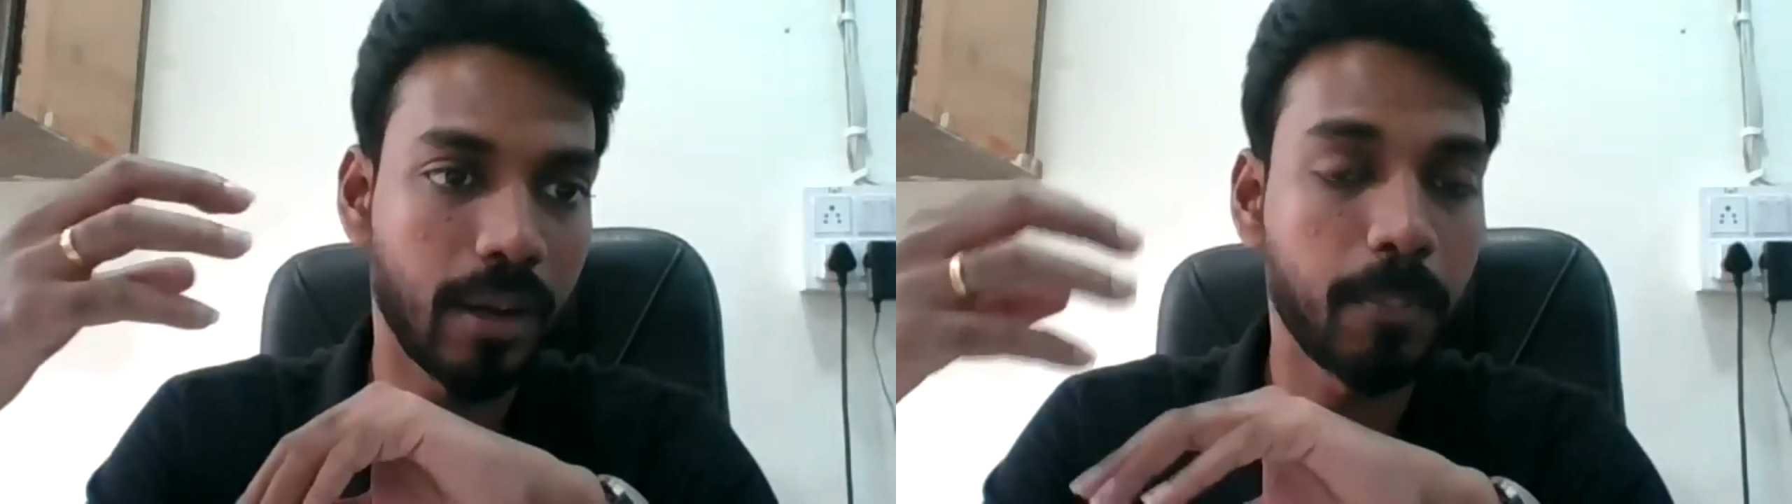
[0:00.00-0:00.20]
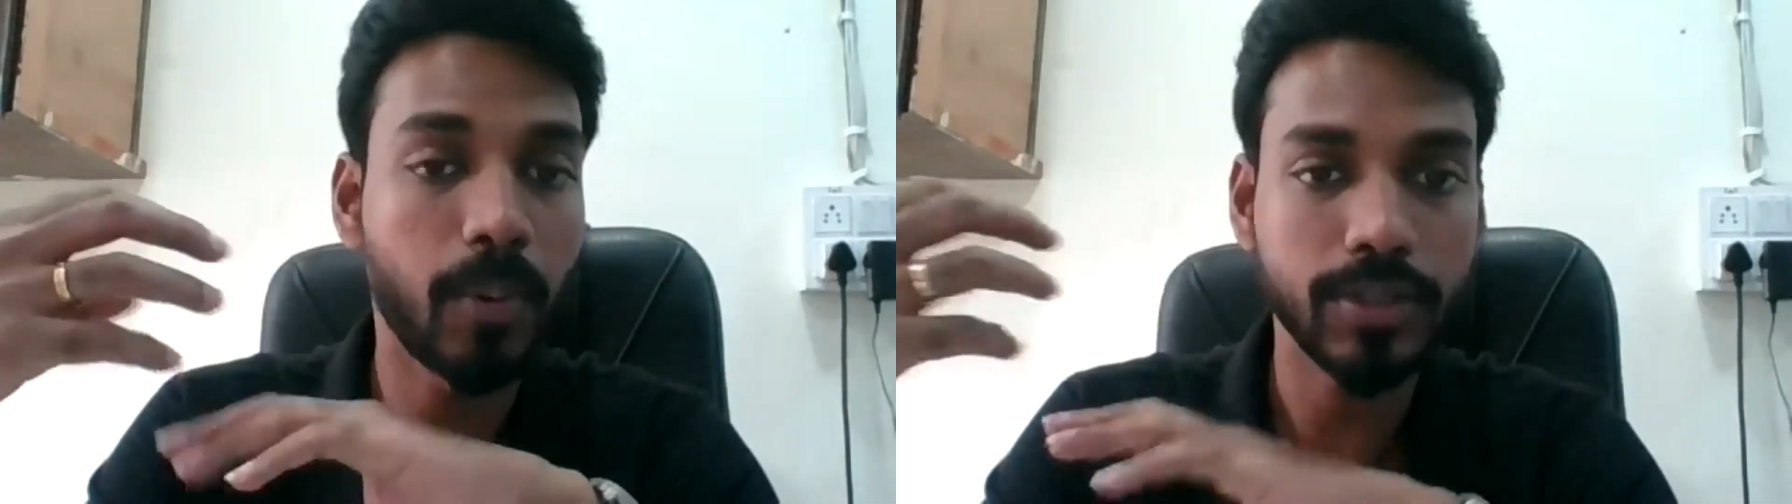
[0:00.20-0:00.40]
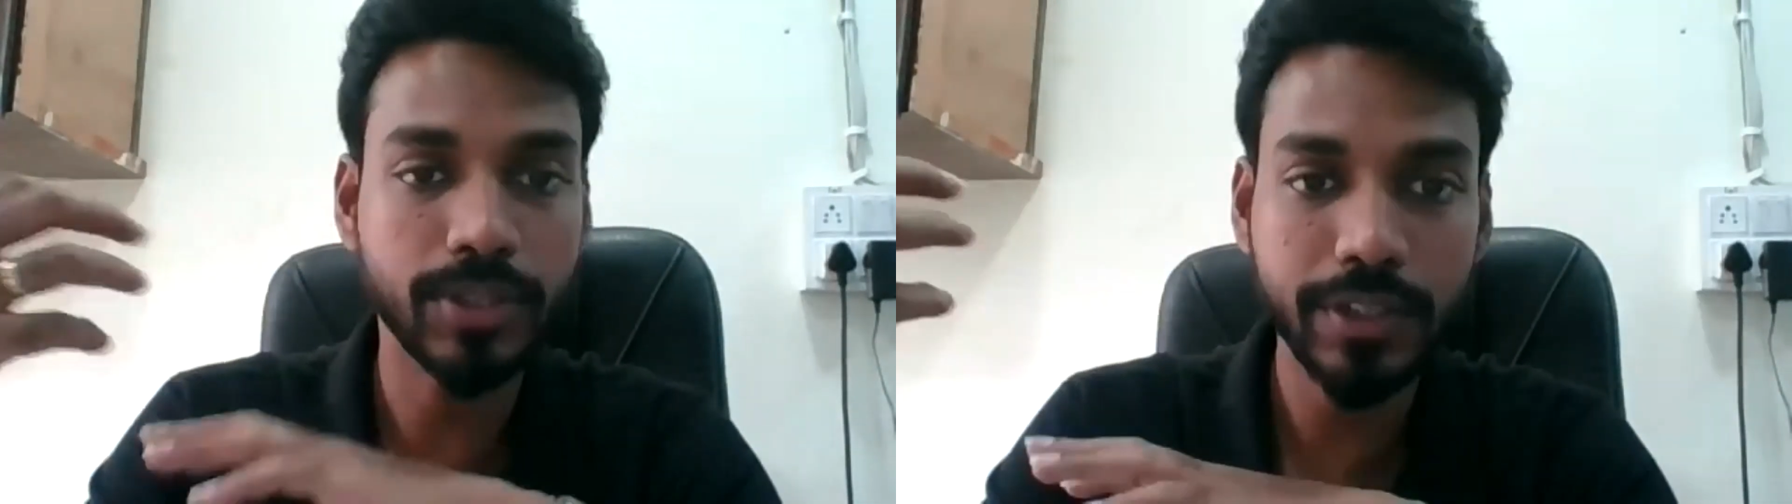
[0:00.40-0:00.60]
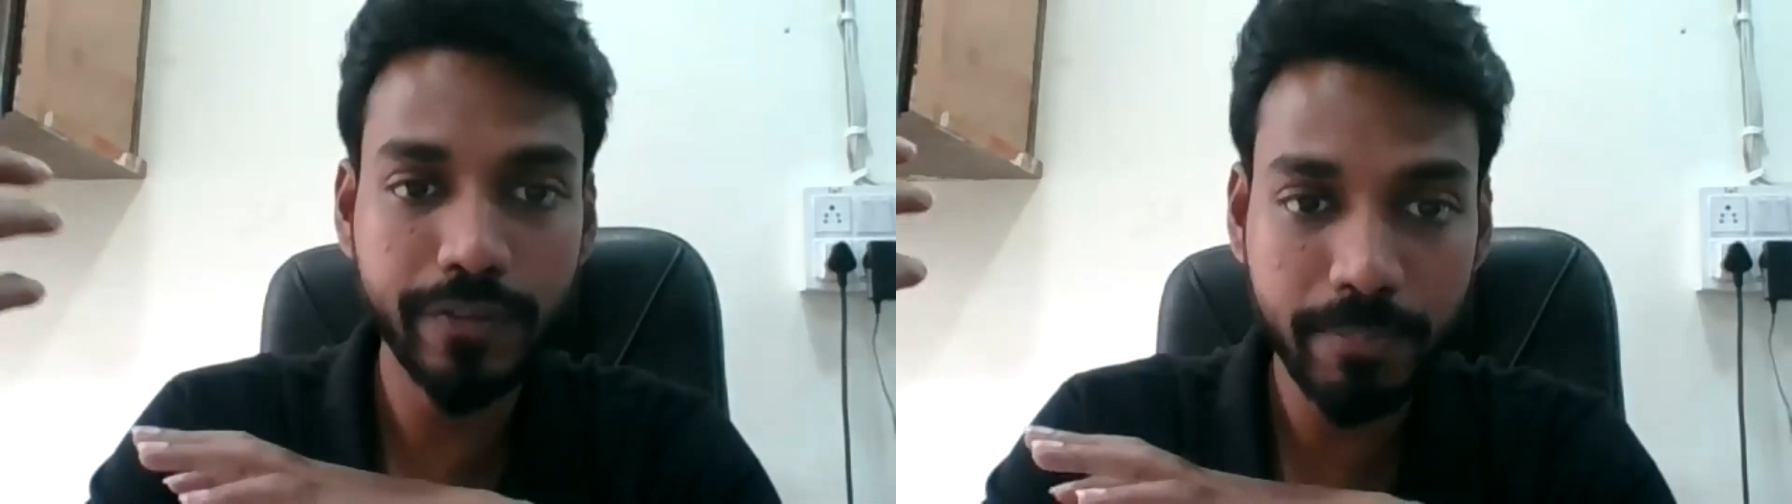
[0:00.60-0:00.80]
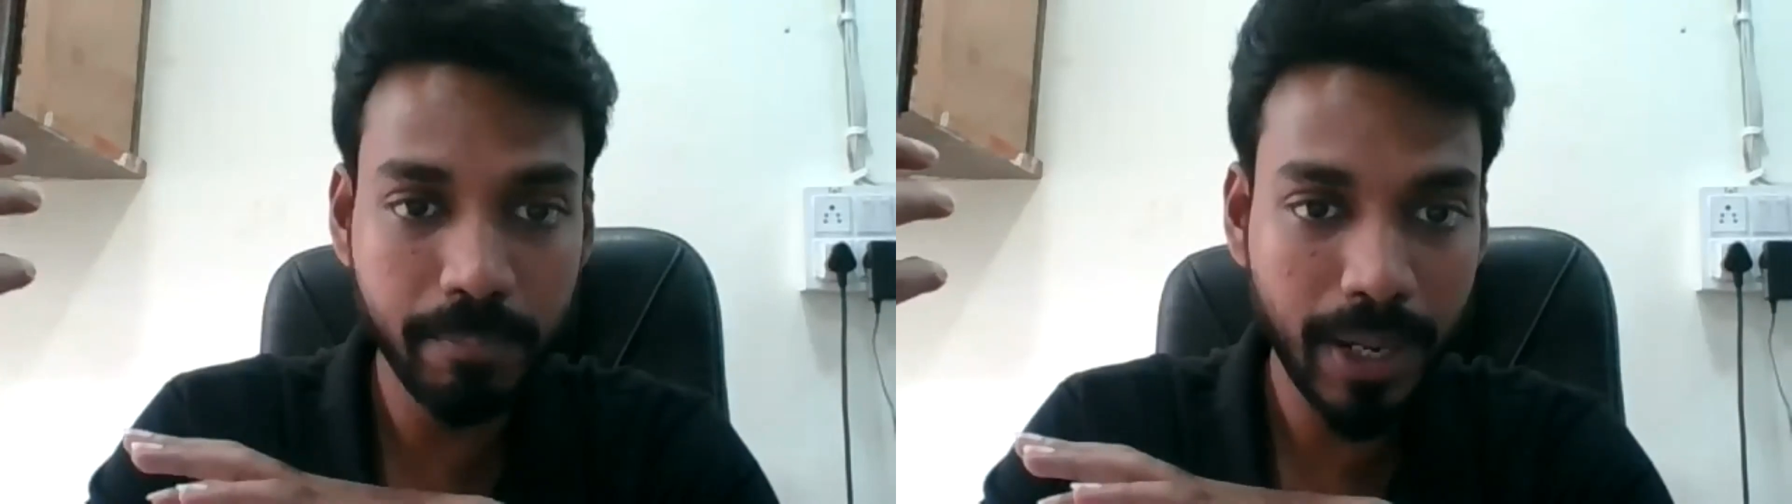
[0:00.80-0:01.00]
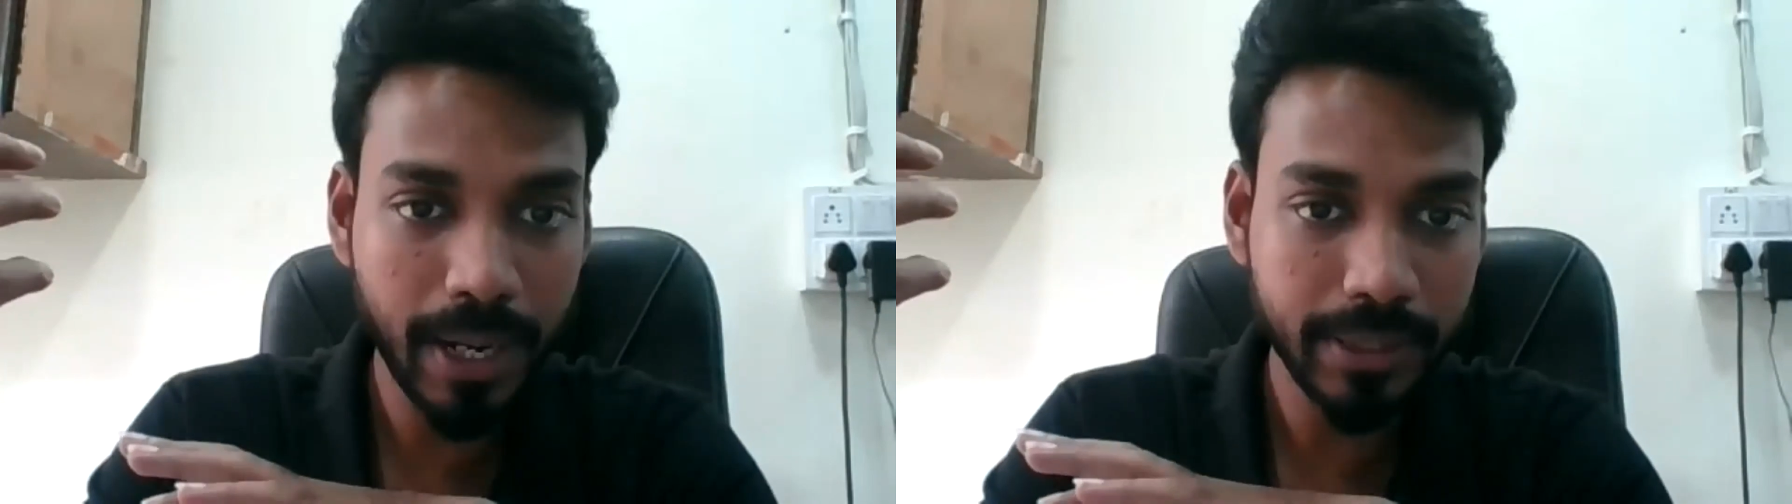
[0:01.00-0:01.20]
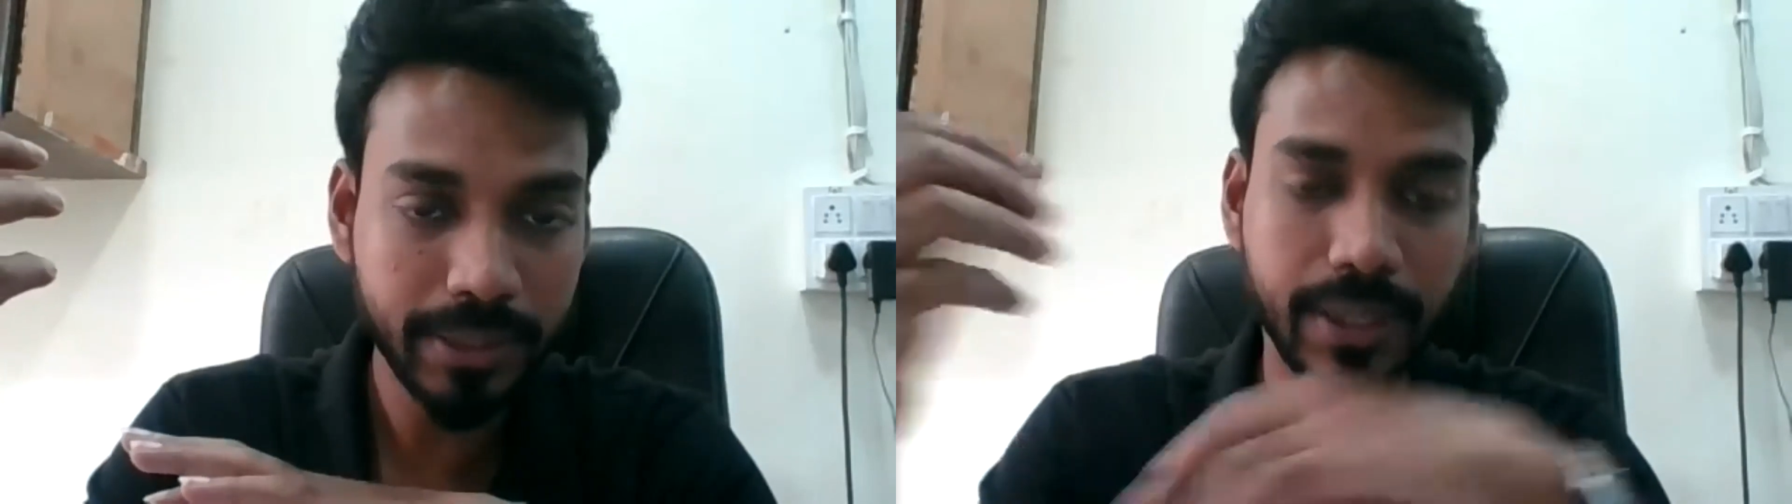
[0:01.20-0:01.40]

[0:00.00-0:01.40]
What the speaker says: positive impact